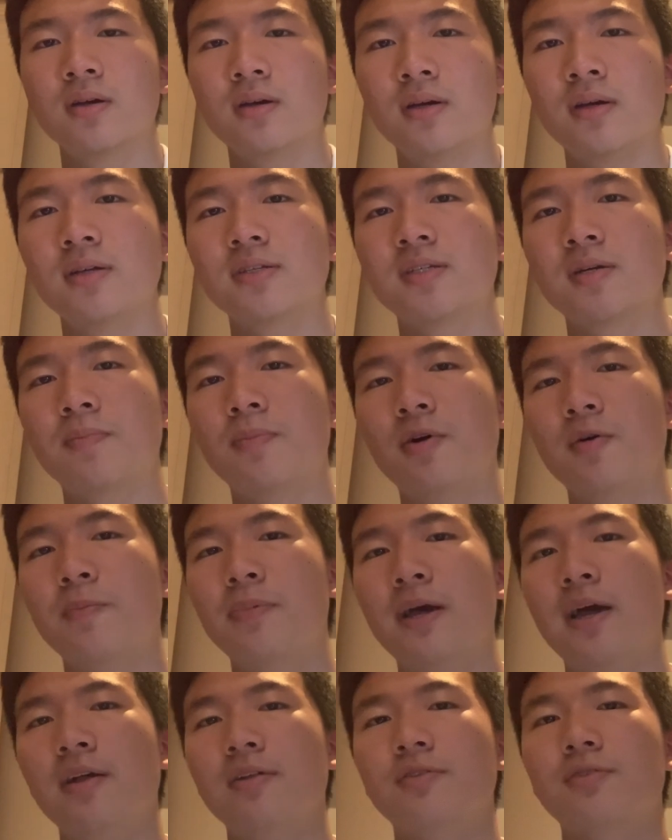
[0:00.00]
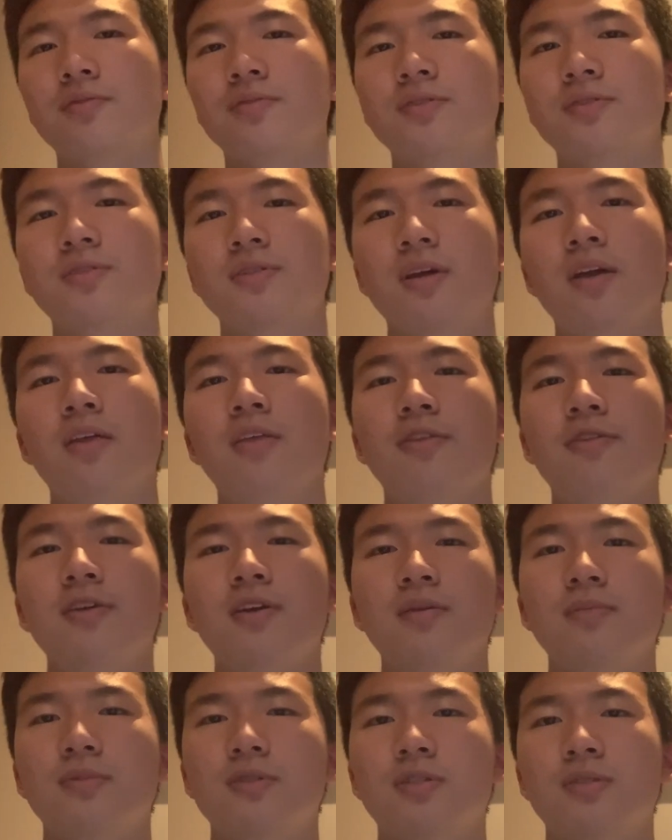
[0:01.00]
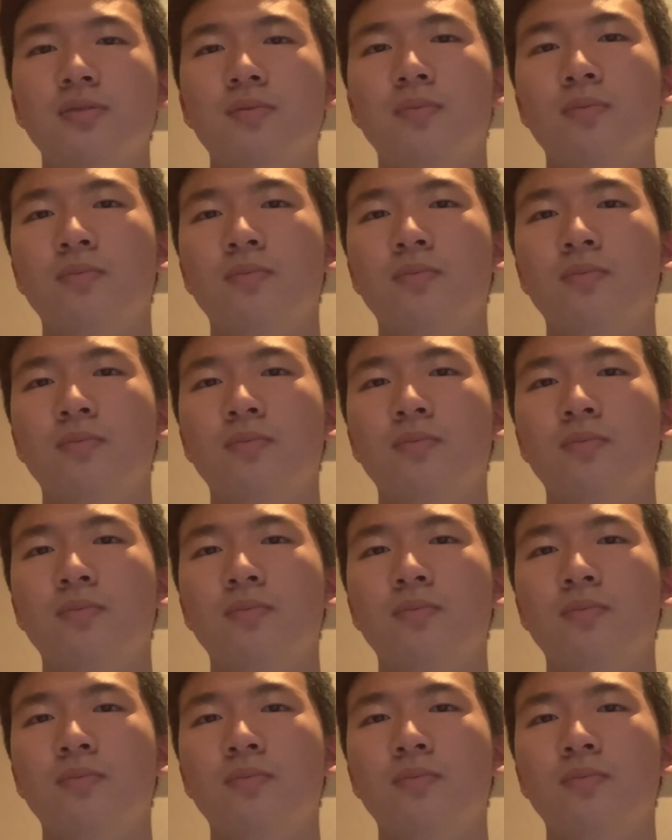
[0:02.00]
It's about patterns and themes.